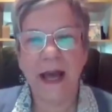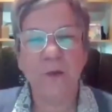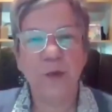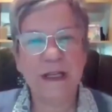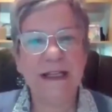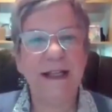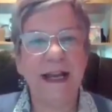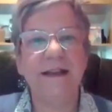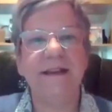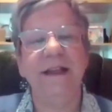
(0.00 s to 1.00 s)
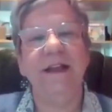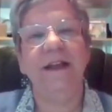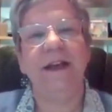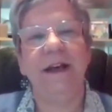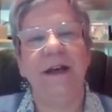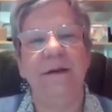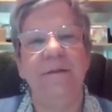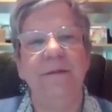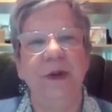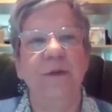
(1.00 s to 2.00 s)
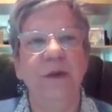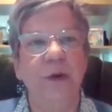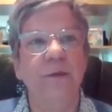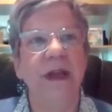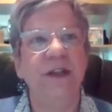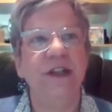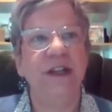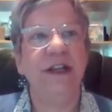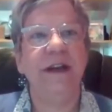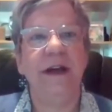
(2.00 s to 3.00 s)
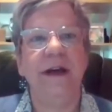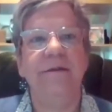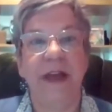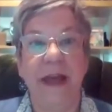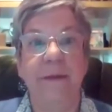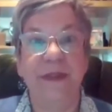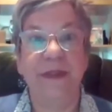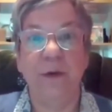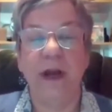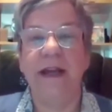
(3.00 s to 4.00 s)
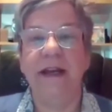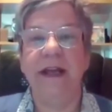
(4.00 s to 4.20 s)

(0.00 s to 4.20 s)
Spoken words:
I really liked the your mentioning of empathy, right?